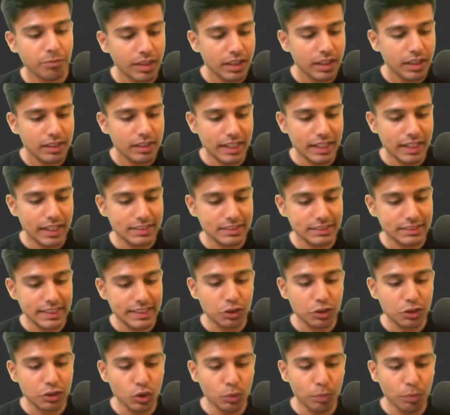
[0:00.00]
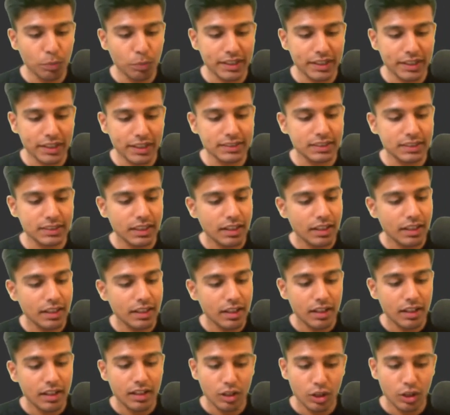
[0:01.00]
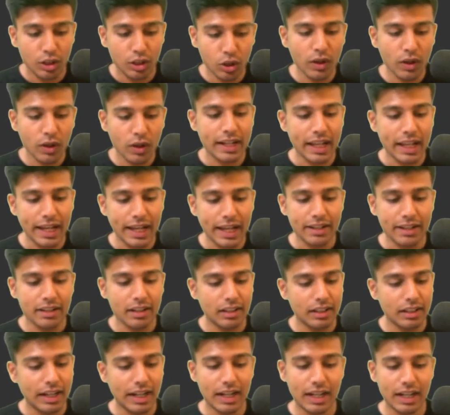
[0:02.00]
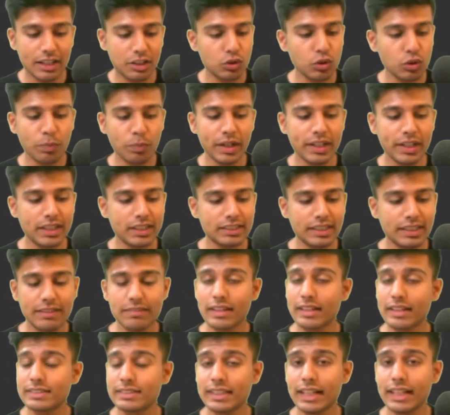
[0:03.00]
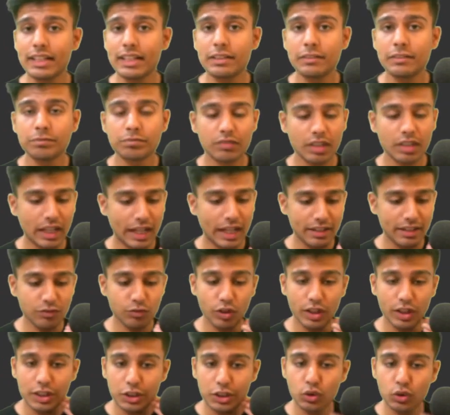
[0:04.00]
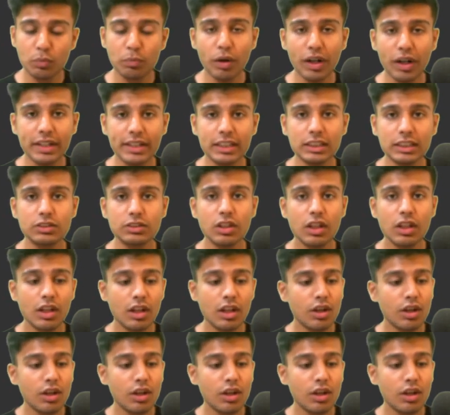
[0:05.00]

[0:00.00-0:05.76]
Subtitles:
let's take 2 pointers, low and high. 2 pointers, as I said, I want 2 pointers.